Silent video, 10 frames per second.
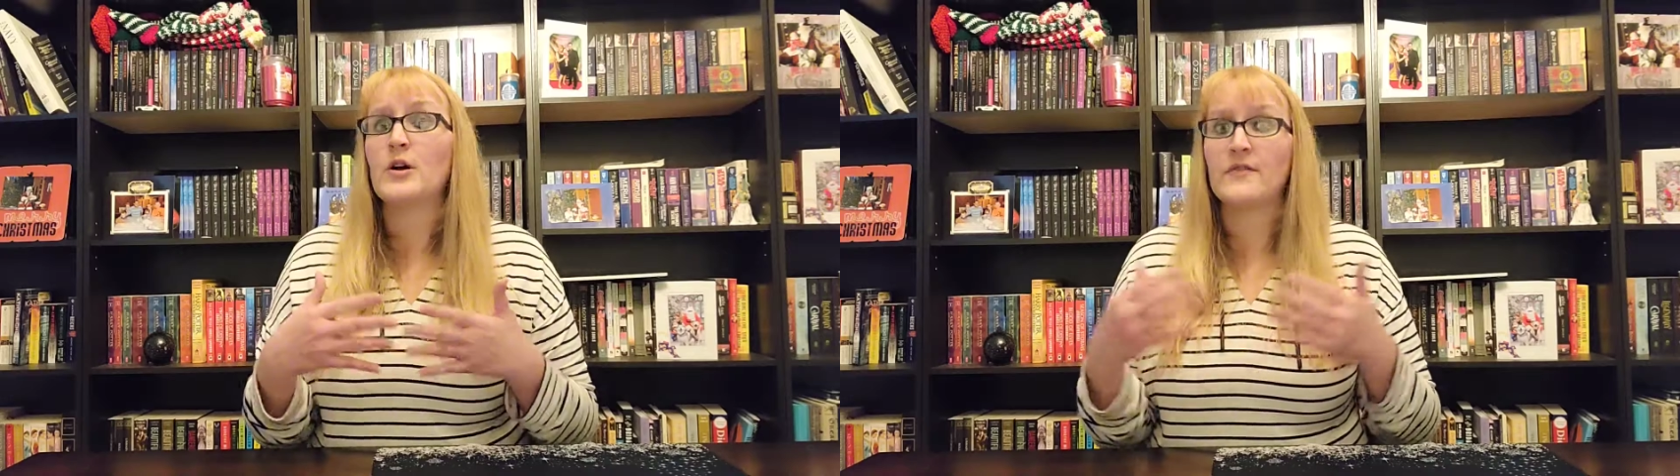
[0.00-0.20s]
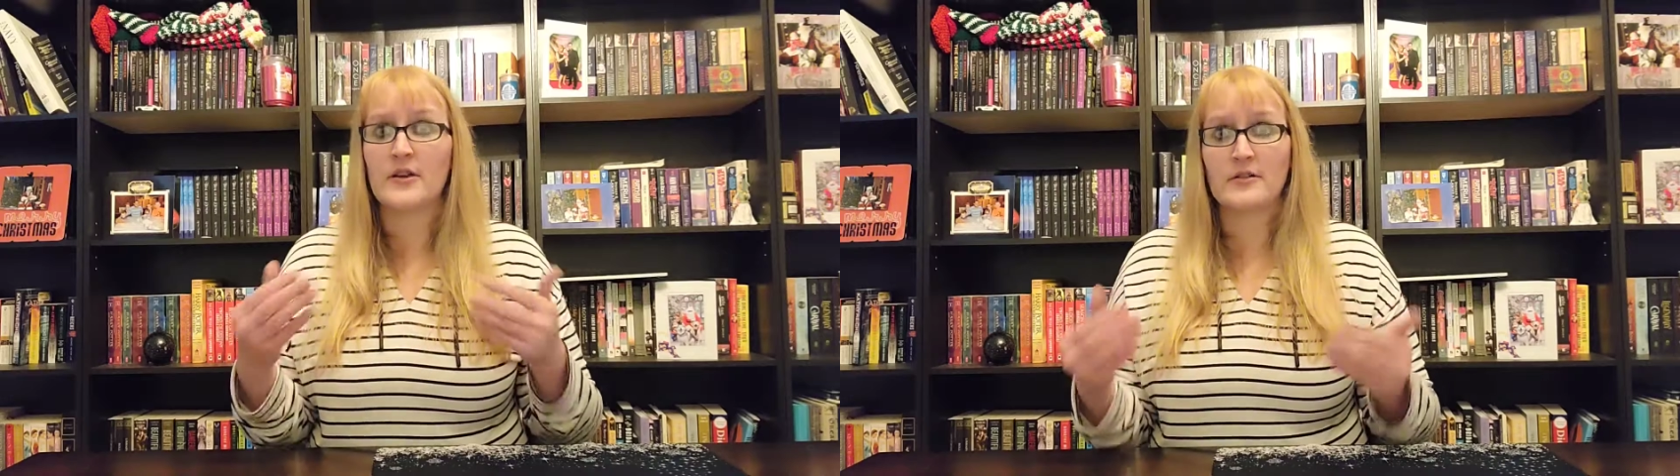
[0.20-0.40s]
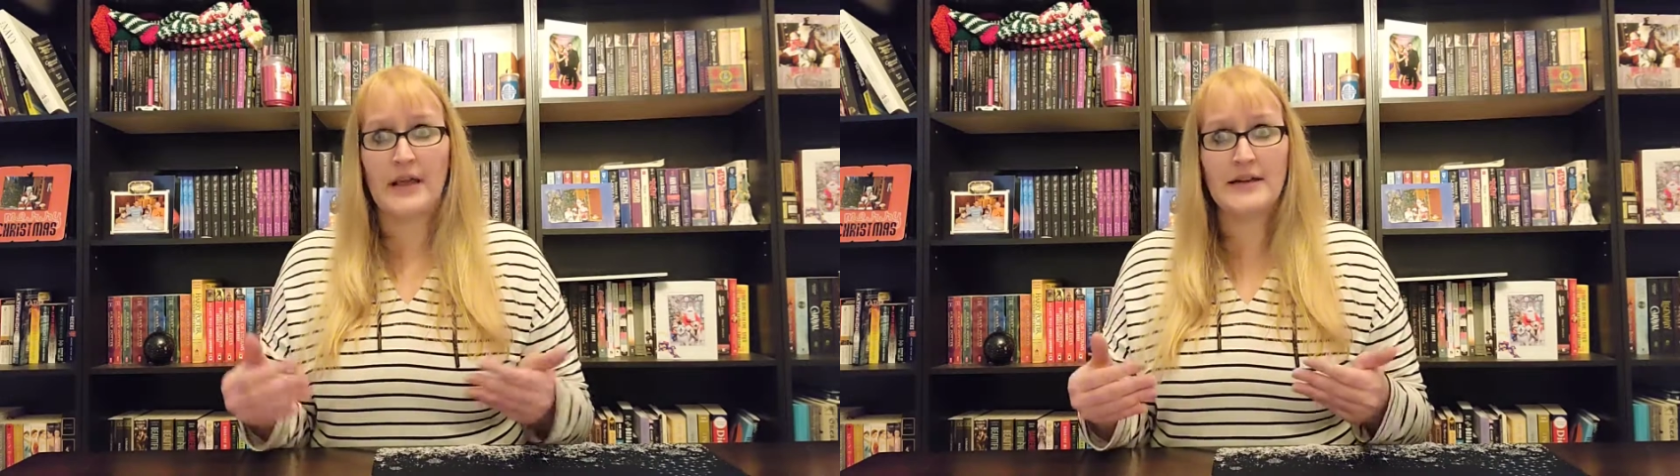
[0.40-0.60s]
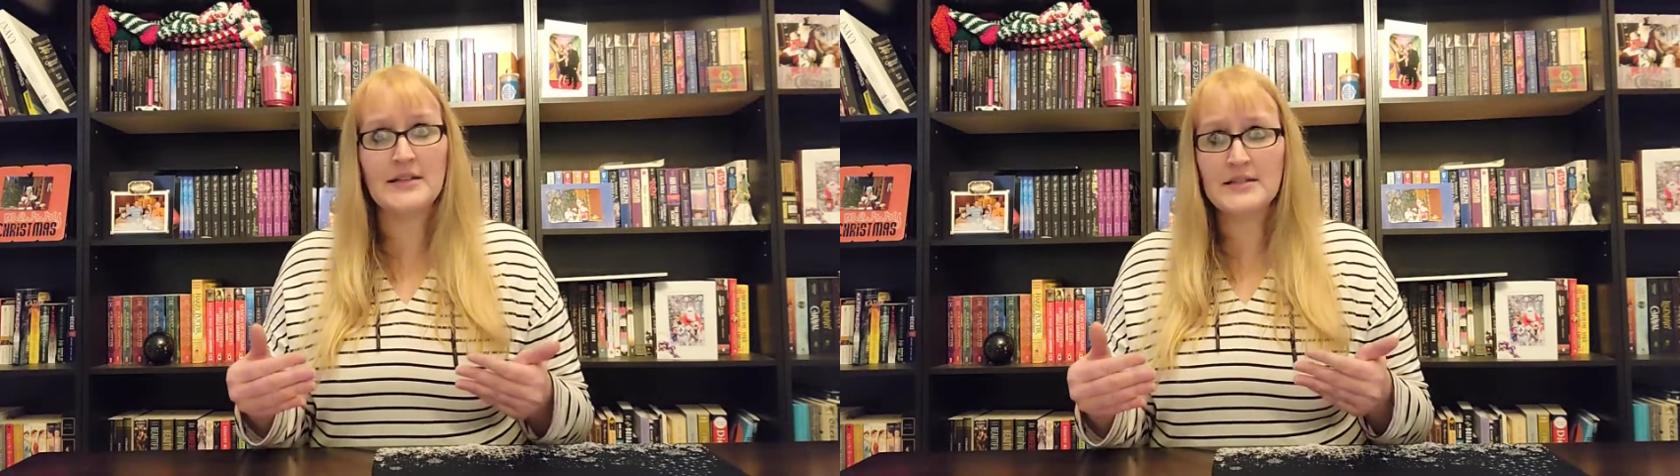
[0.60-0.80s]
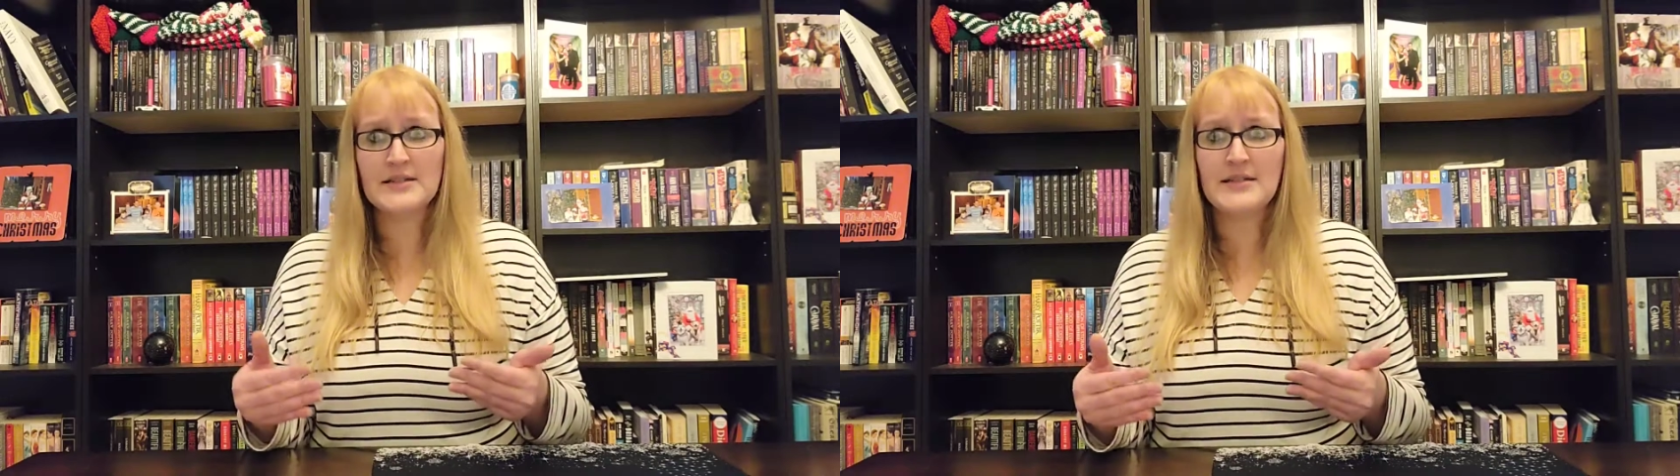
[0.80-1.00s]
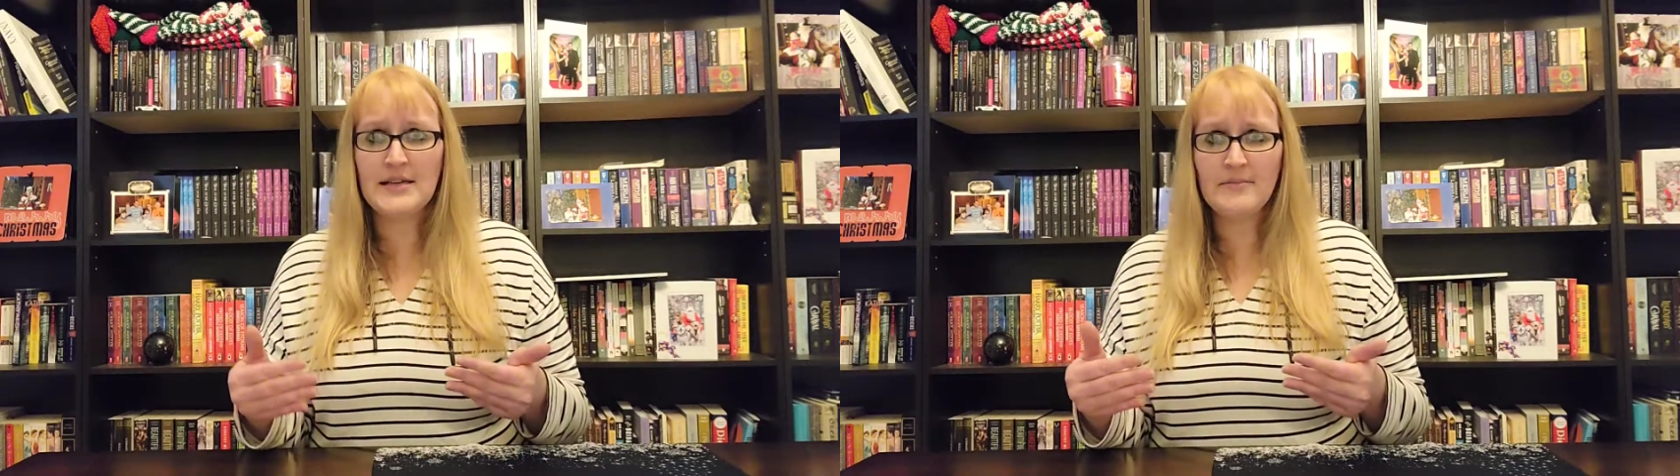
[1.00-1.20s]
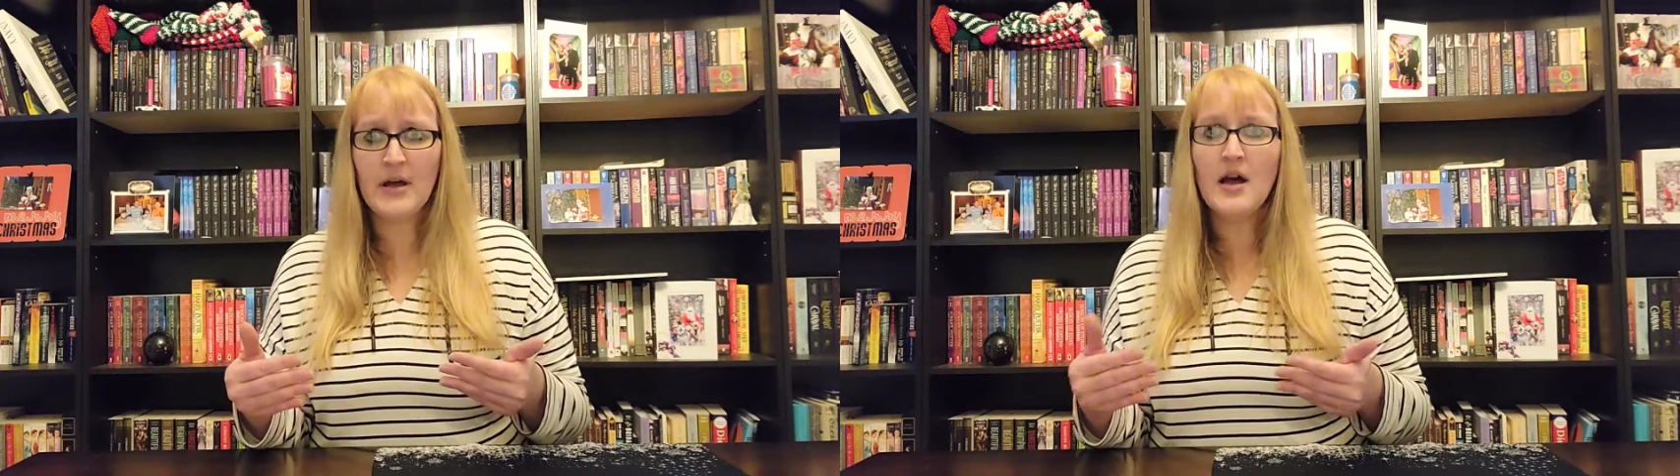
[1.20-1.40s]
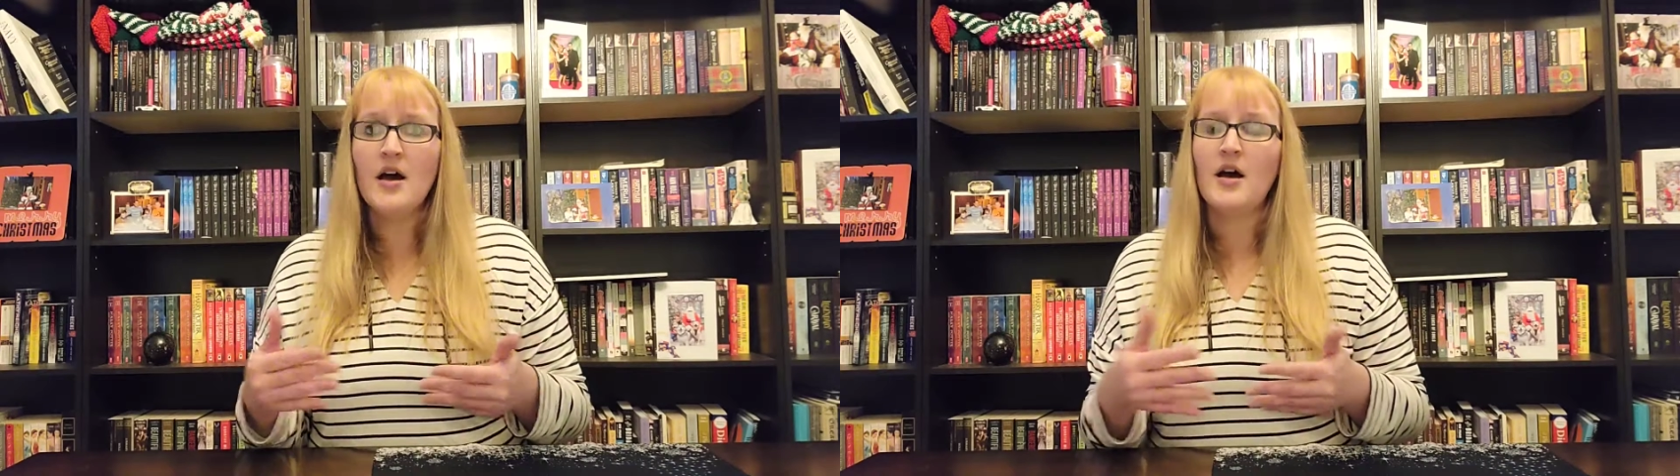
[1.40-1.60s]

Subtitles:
part of their landing team,